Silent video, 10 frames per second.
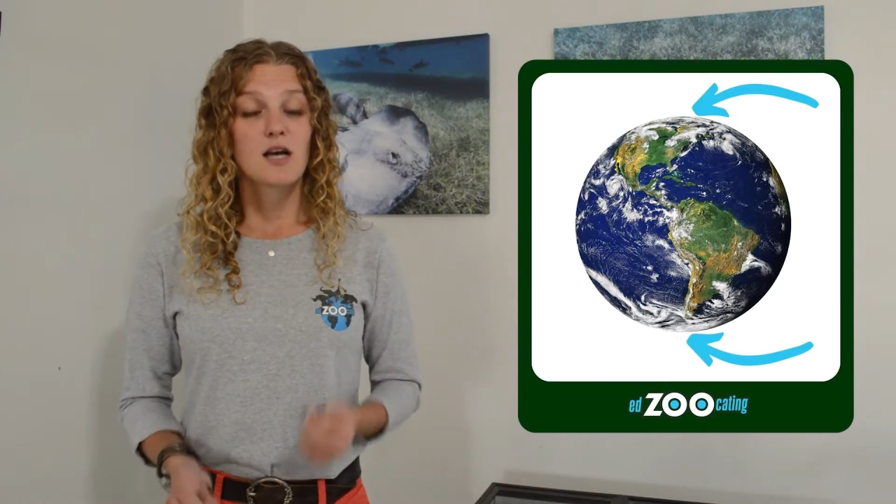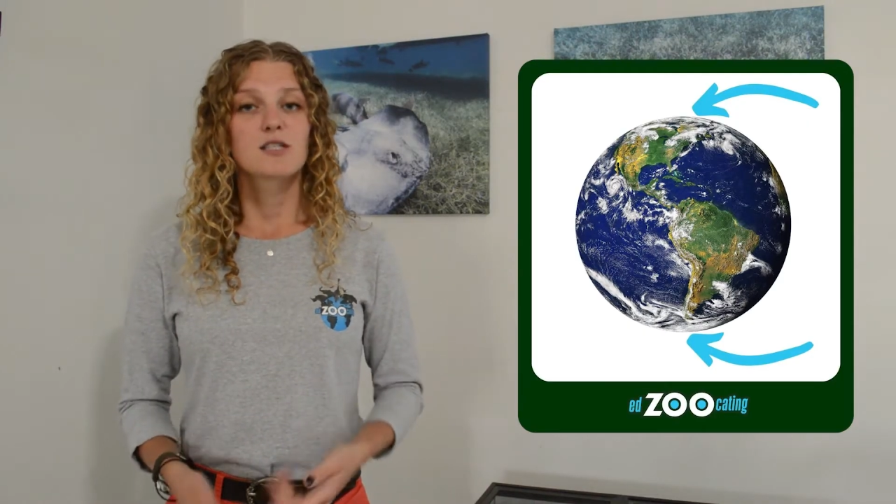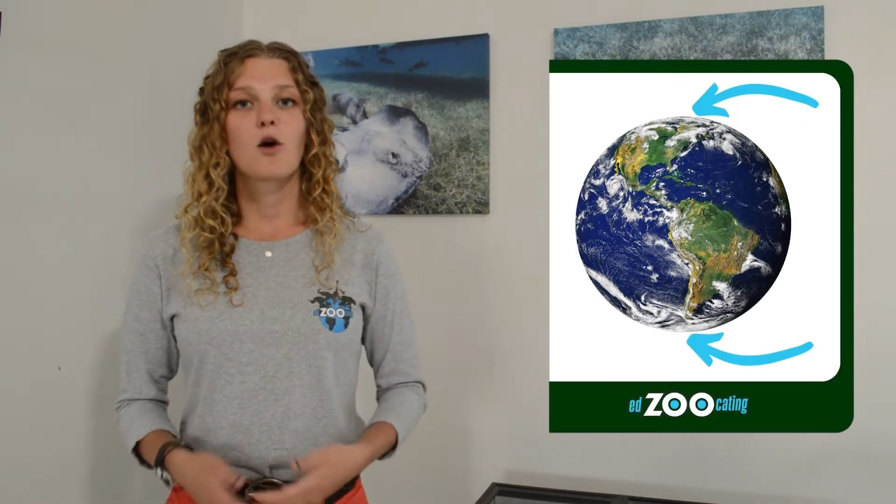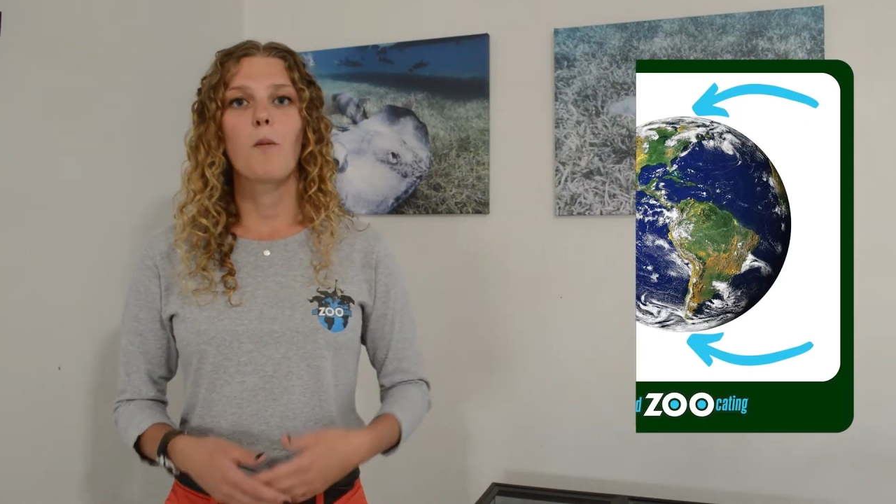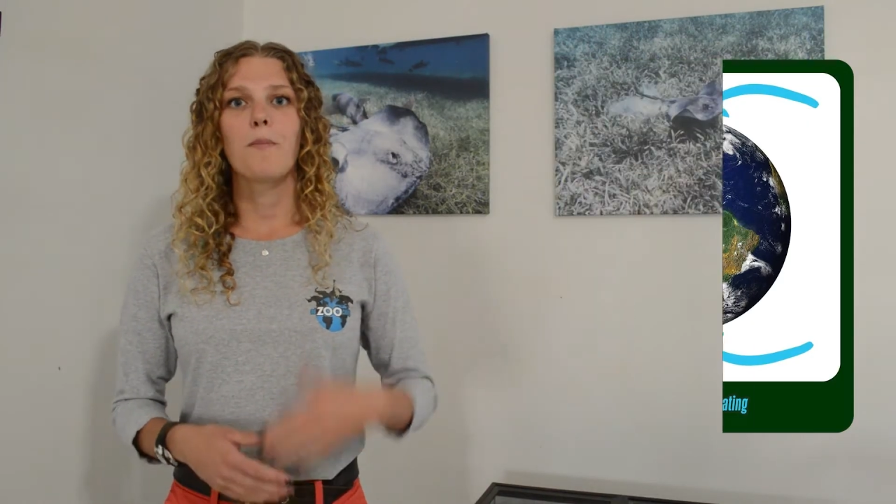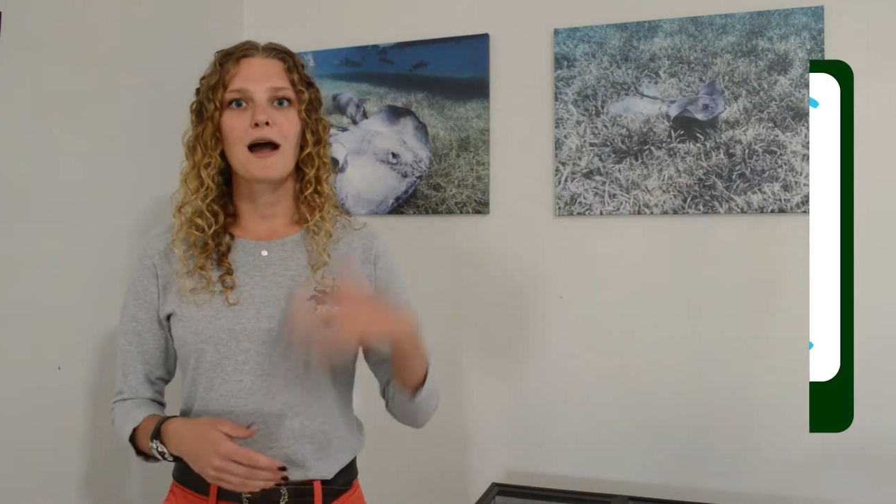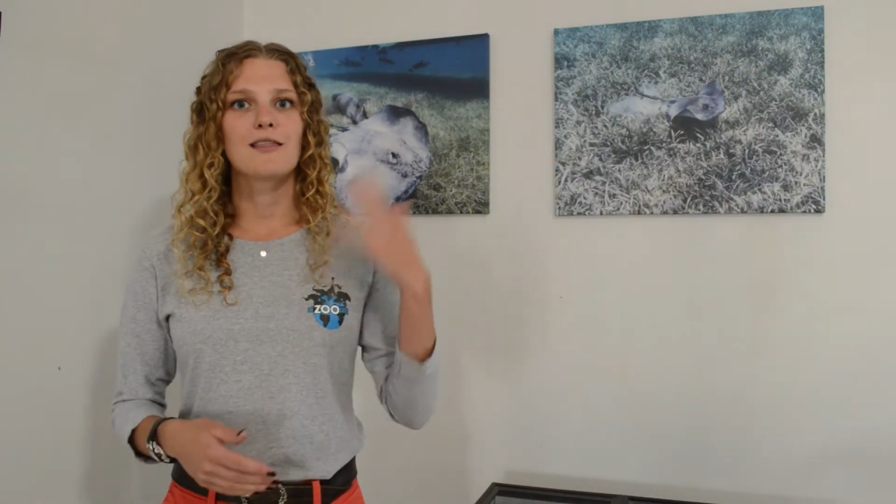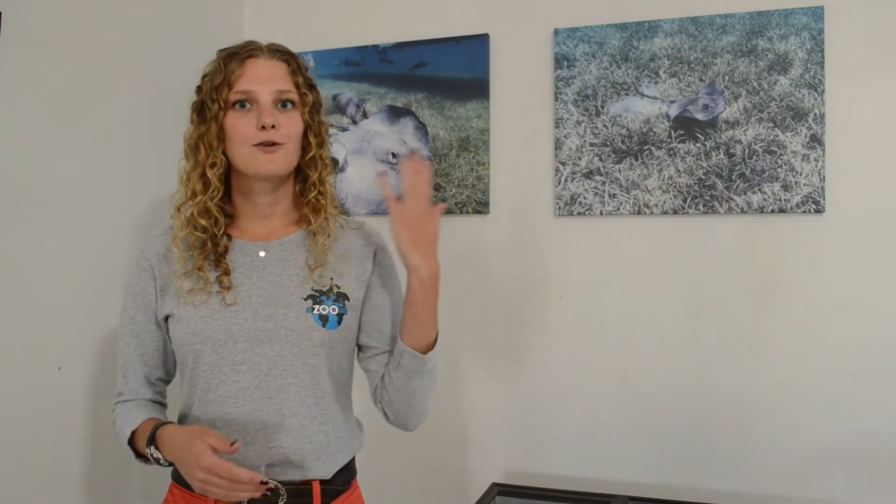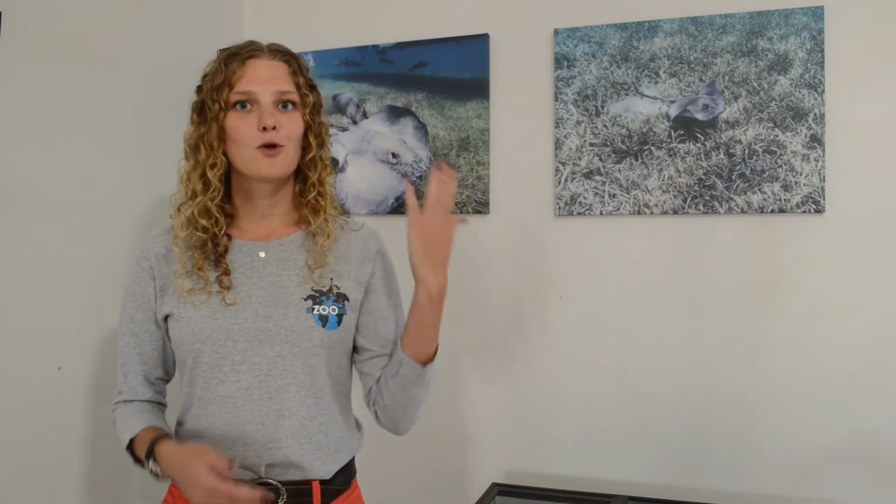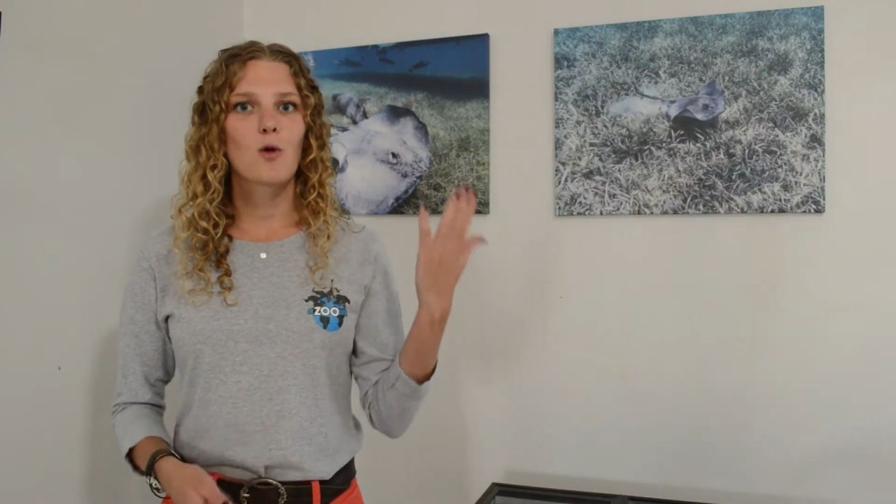So by
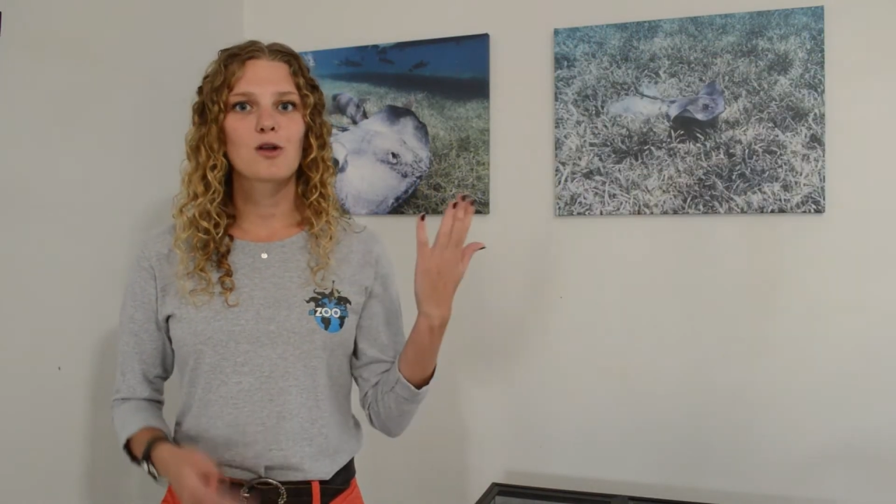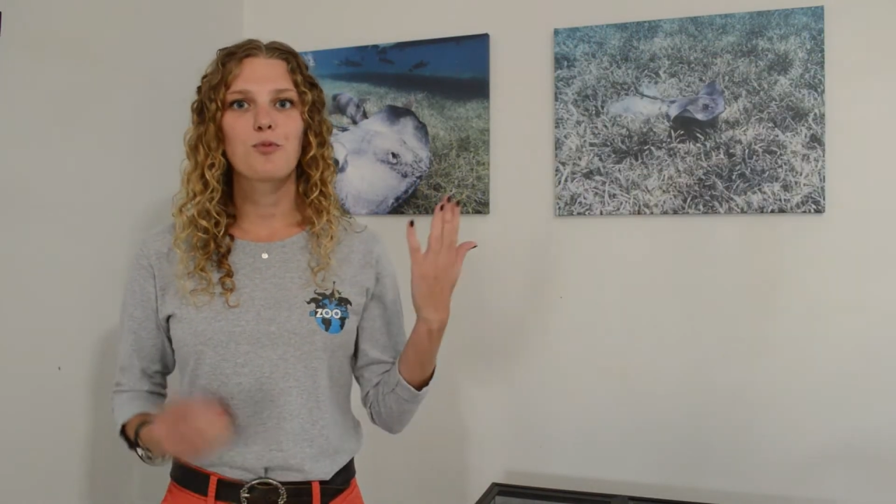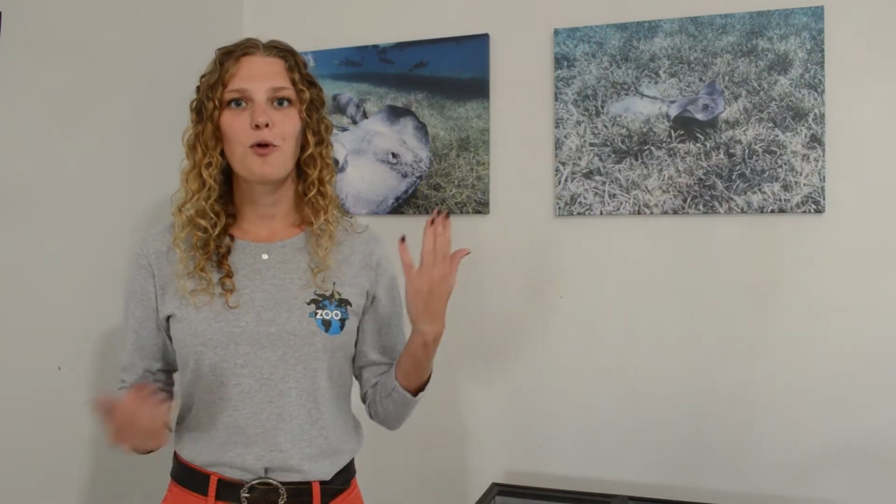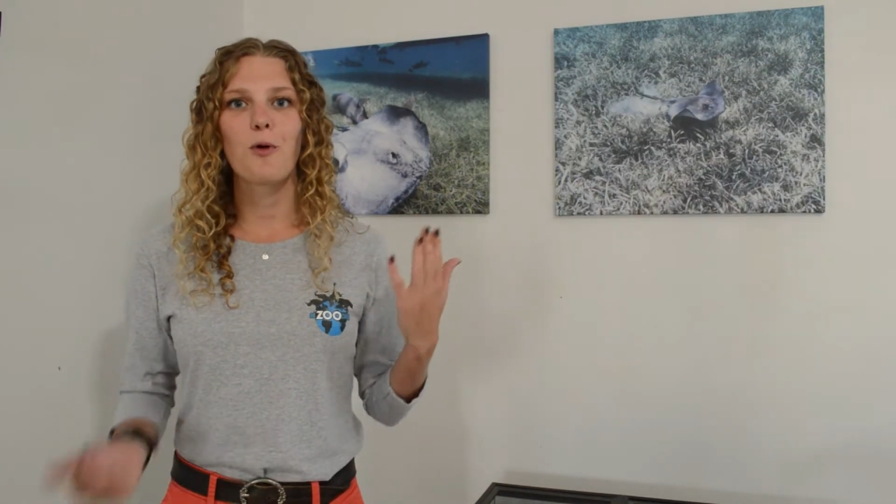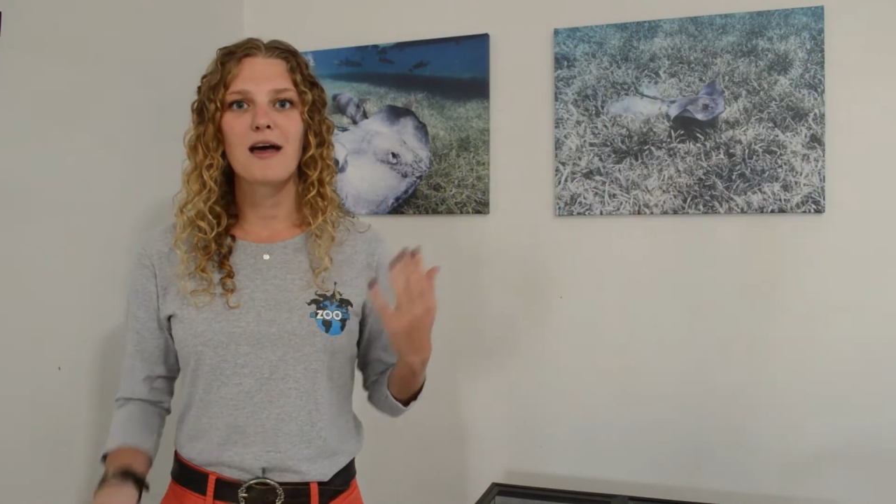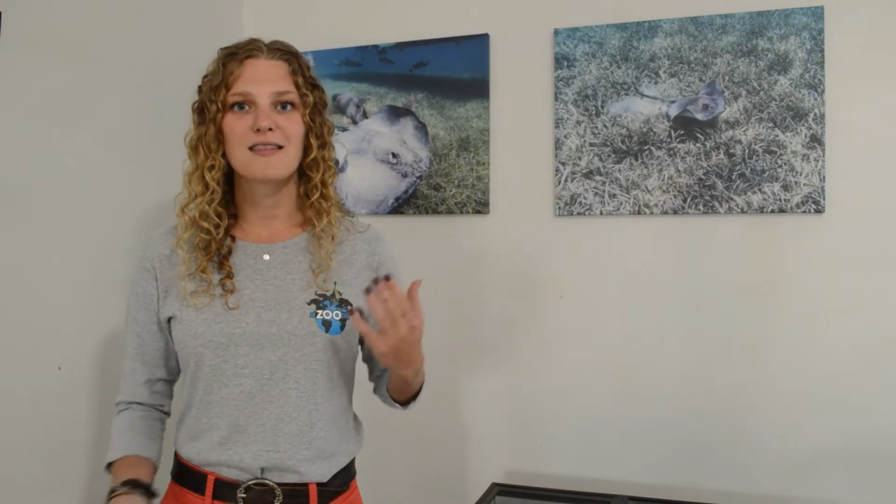the North Pole